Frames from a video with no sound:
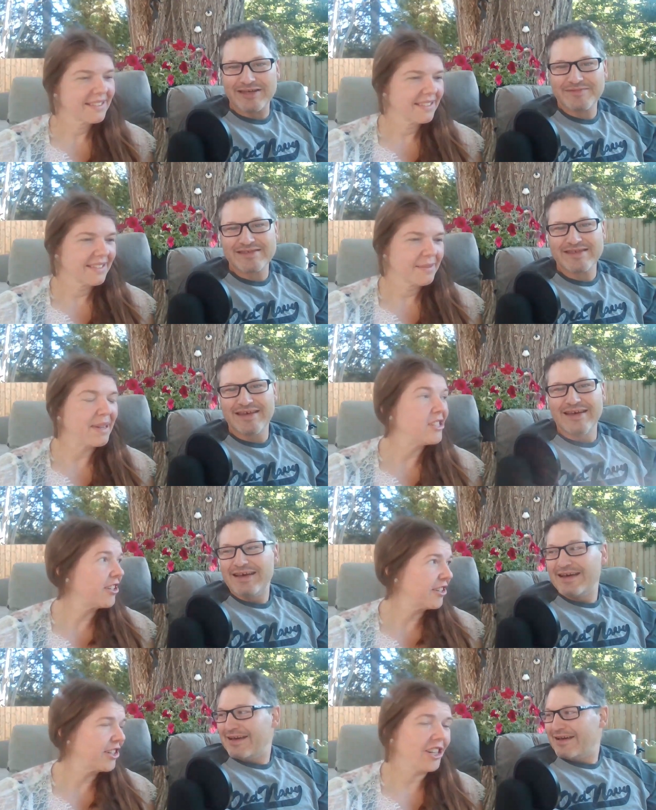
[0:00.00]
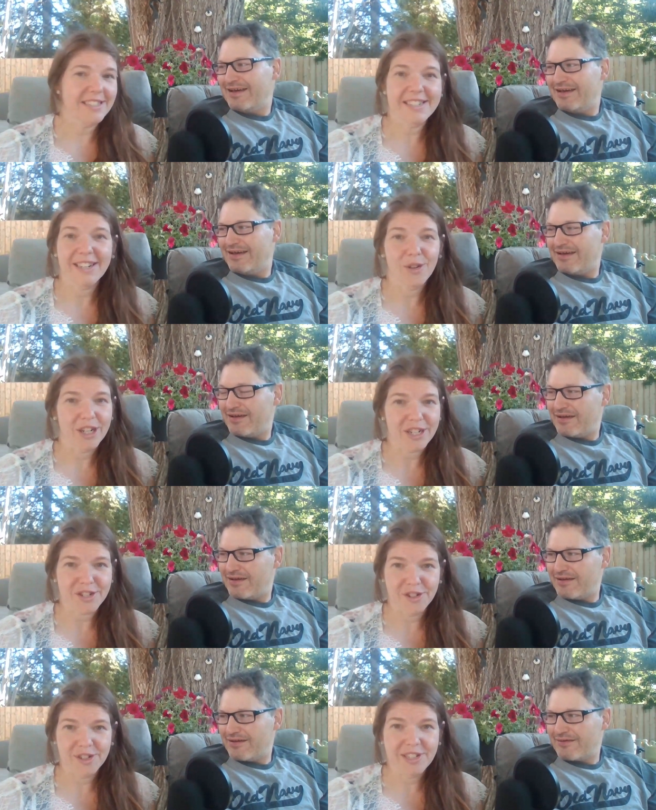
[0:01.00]
Speaker 1: times.
Speaker 2: My daughter calls it a
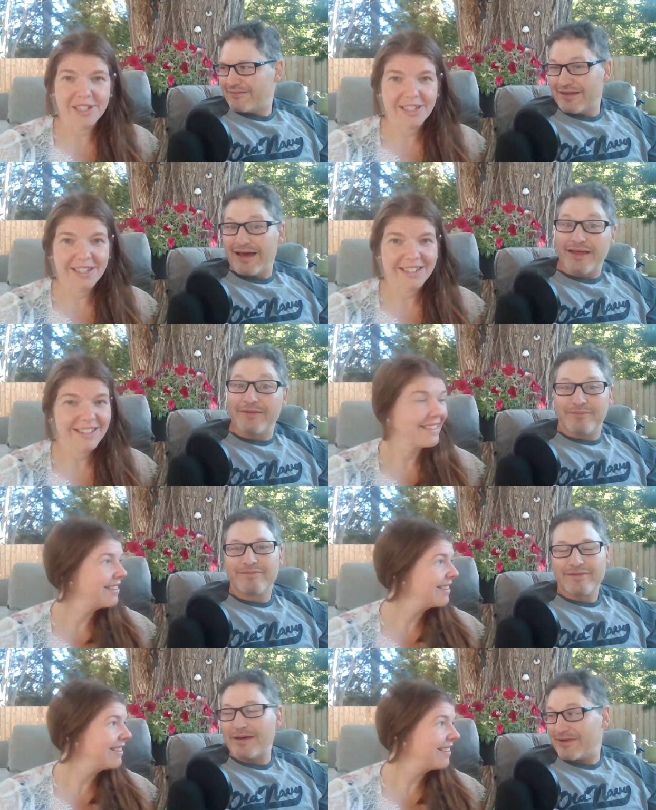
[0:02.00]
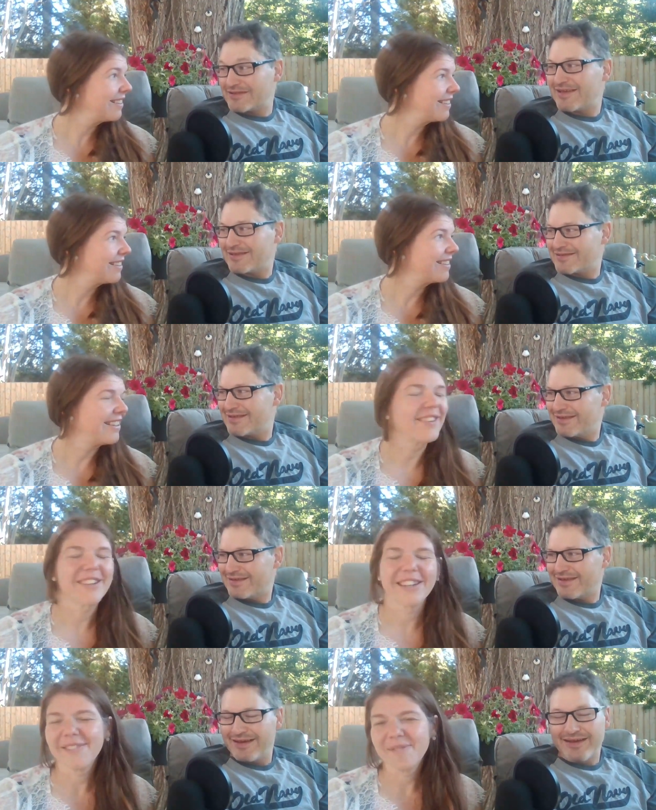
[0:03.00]
corkscrew.
Speaker 1: Yeah, that makes sense.
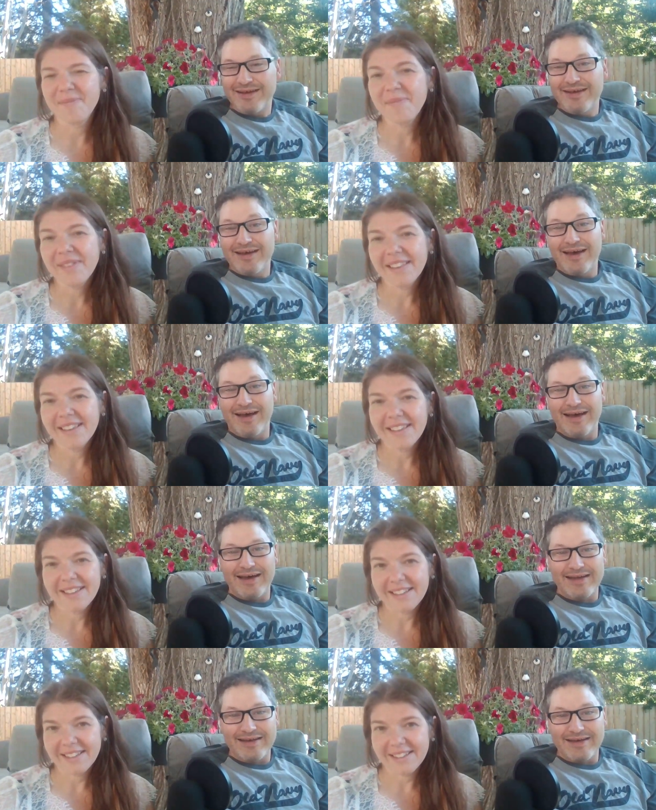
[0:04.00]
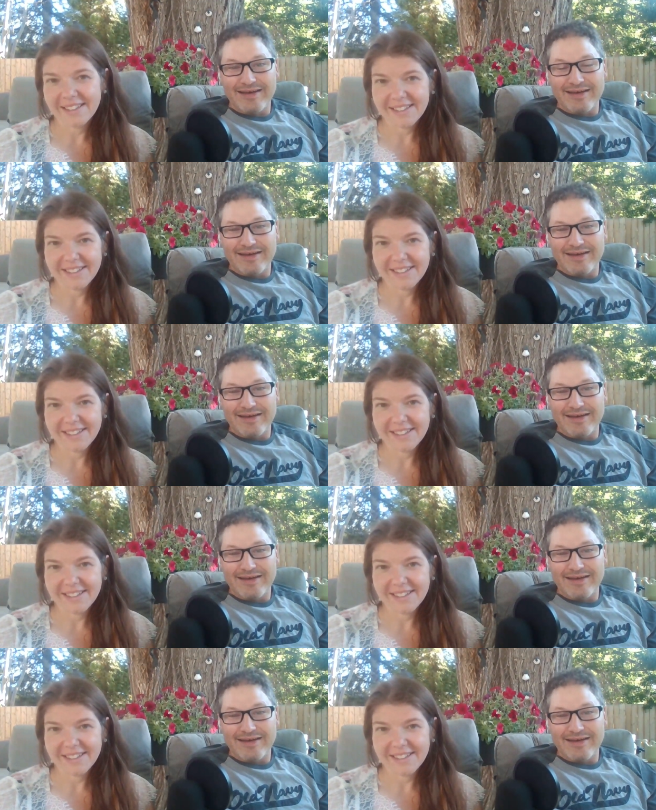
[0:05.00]
Oh. Yeah. And